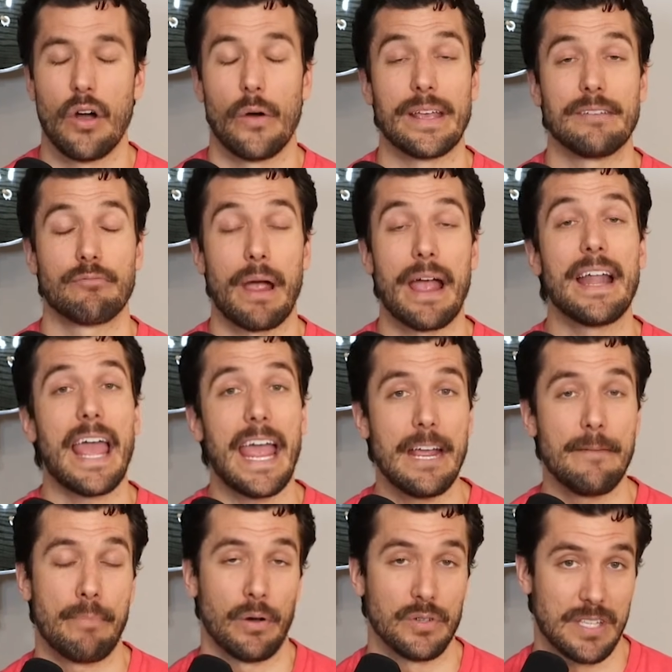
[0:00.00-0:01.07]
he ran
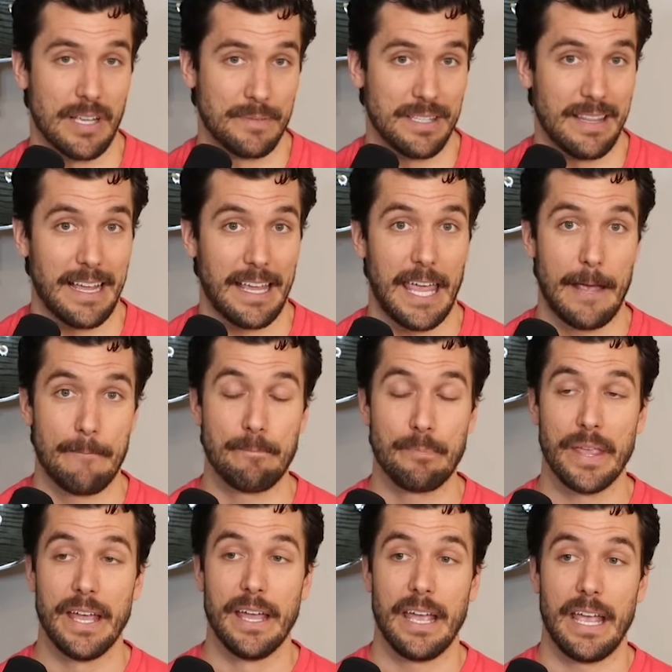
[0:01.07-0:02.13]
8 post-ups in that game
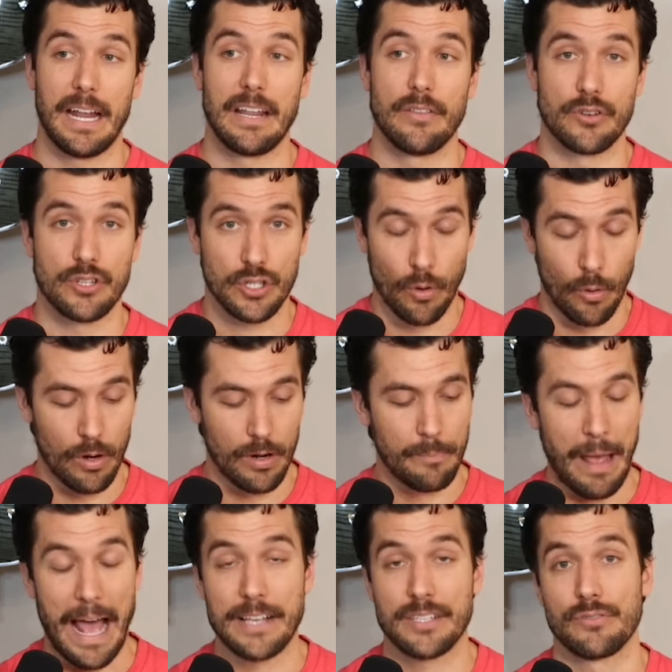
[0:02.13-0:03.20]
and either
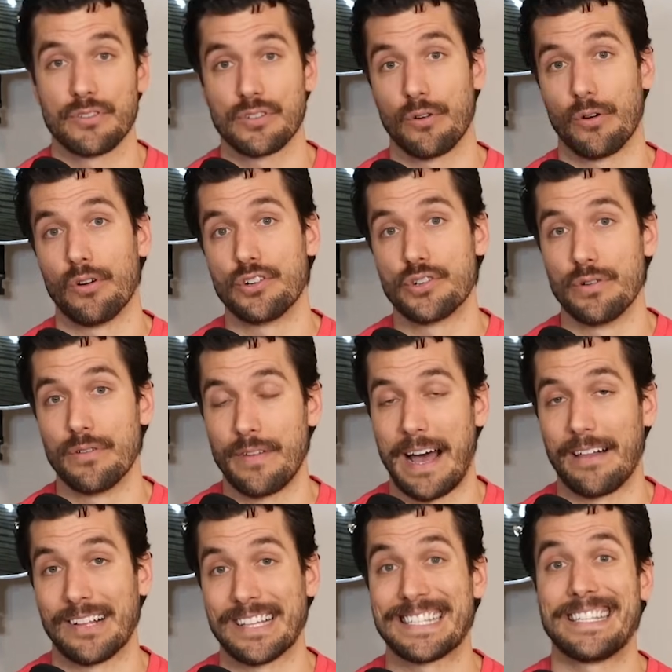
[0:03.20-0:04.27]
scored, passed to his score, or drew a
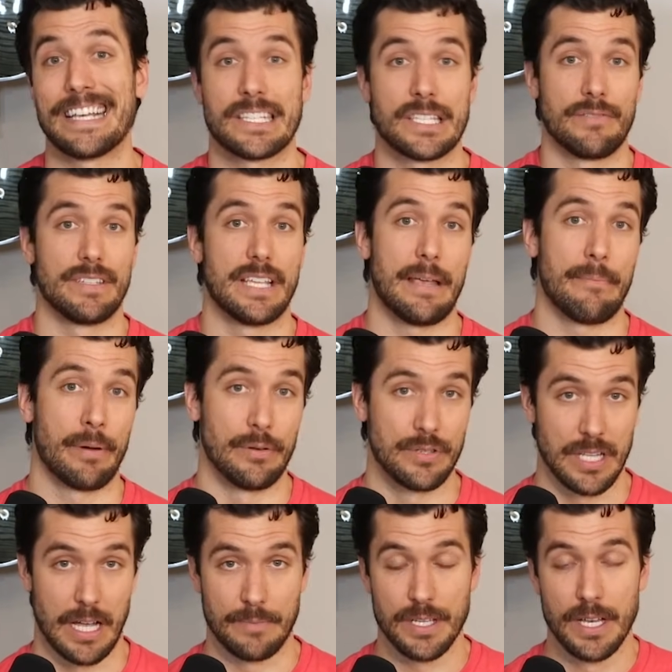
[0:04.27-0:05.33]
foul on 6 of his 8
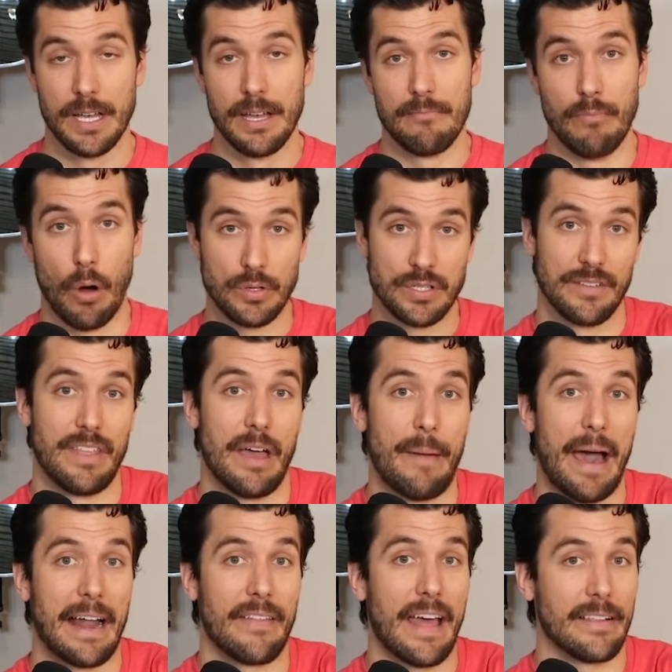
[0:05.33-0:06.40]
post-ups, most of them
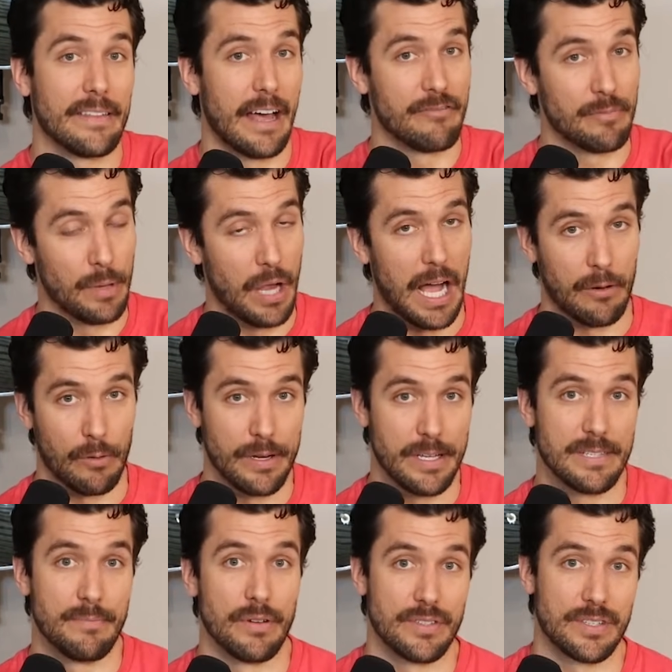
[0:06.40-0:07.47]
out of that left block where
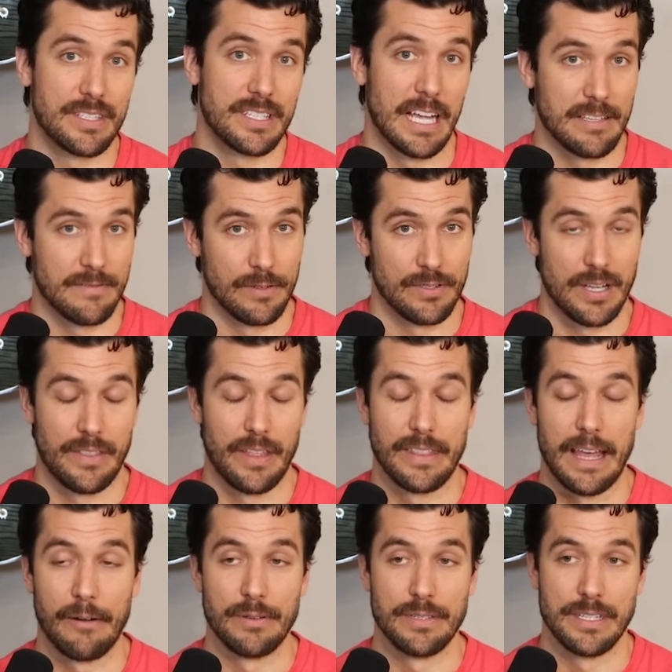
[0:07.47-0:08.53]
he's most successful. So I
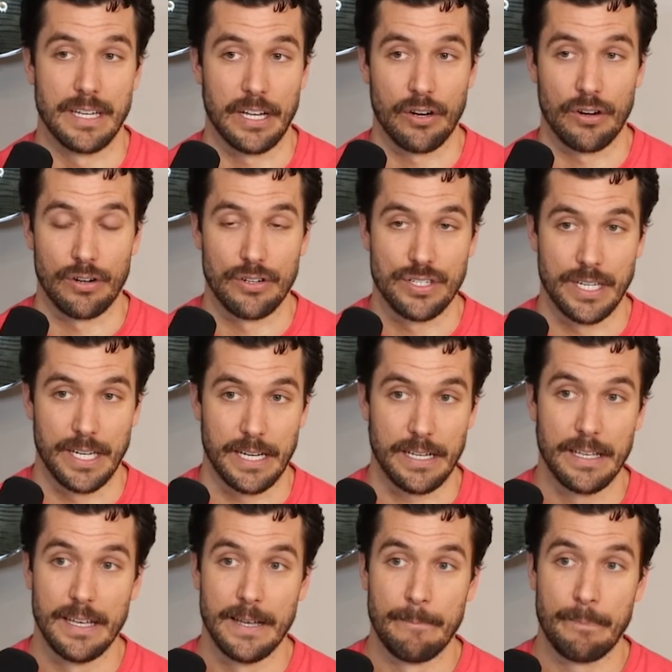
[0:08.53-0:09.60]
thought that was an
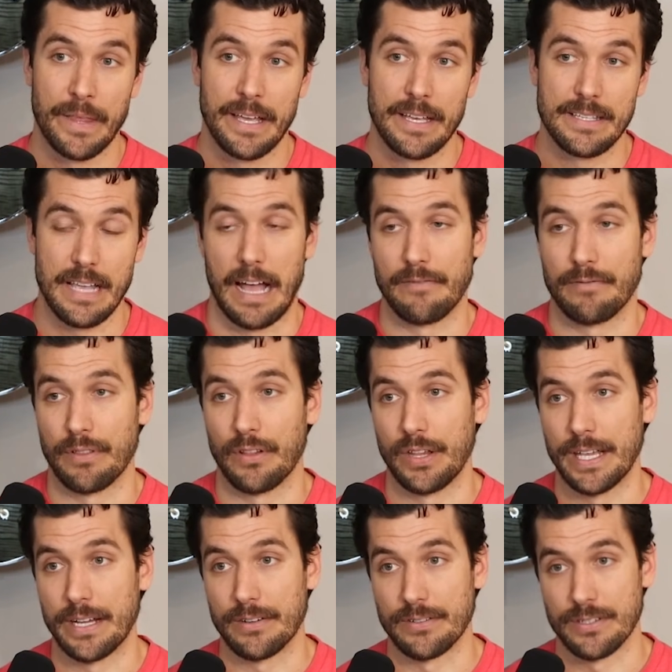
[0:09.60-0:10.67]
encouraging sign for the
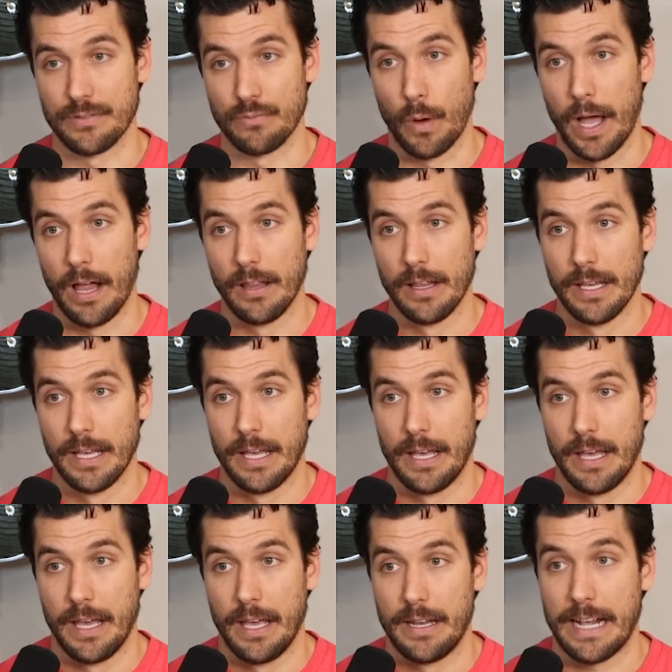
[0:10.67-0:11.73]
Lakers as well.
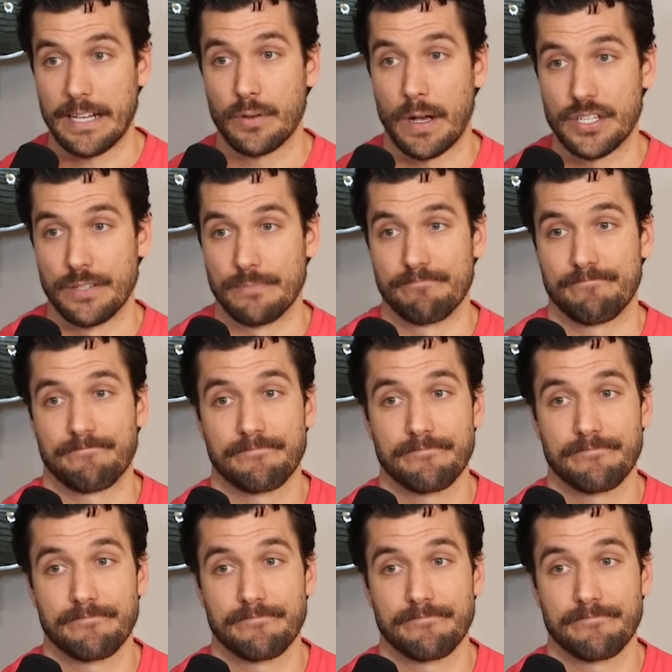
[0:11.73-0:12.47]
Next question.